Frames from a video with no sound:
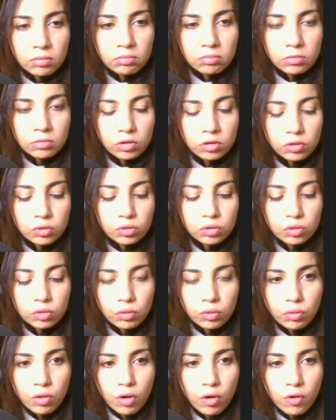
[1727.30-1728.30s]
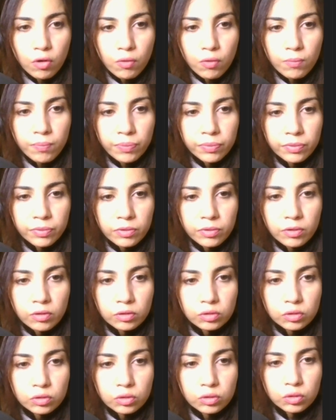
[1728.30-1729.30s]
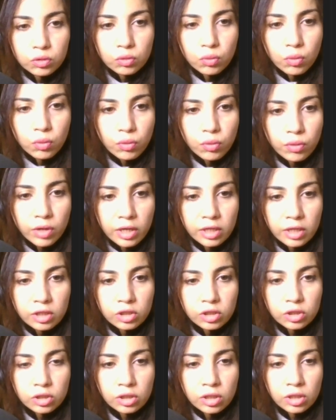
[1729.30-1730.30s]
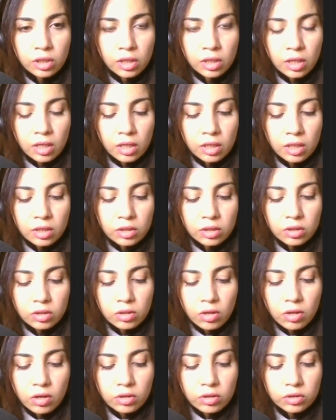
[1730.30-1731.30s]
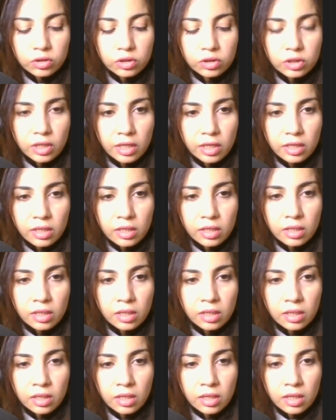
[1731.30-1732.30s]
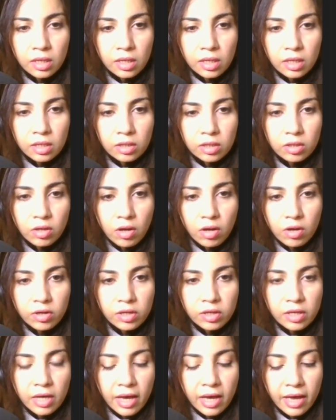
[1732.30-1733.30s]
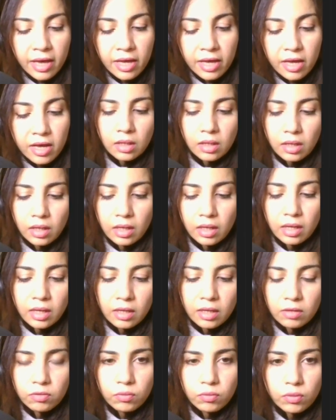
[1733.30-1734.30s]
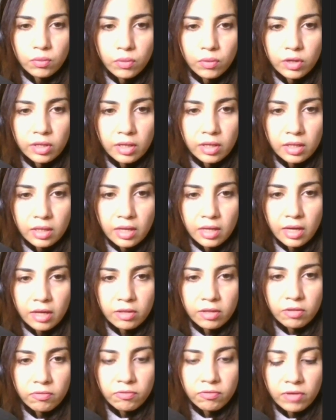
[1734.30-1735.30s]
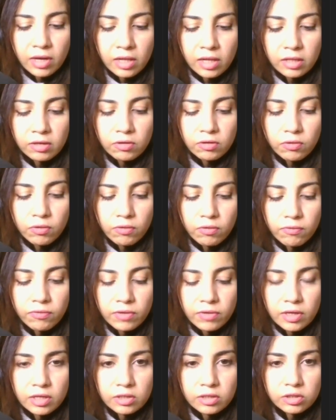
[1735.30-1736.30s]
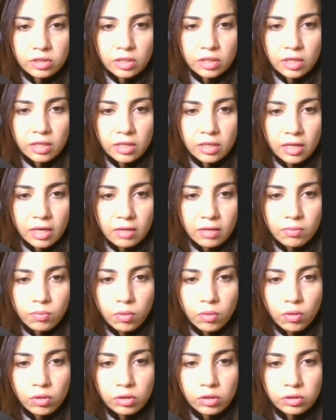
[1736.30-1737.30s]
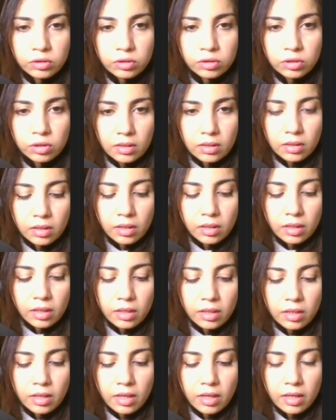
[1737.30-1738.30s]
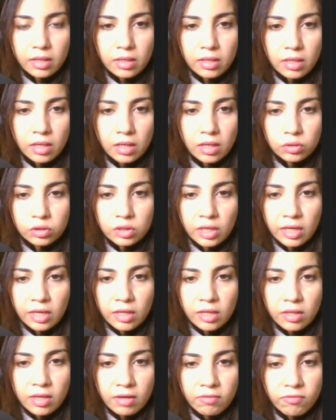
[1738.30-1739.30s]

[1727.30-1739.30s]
use chrome.storage.sync.get, and we want to get the value of is enabled, and then take that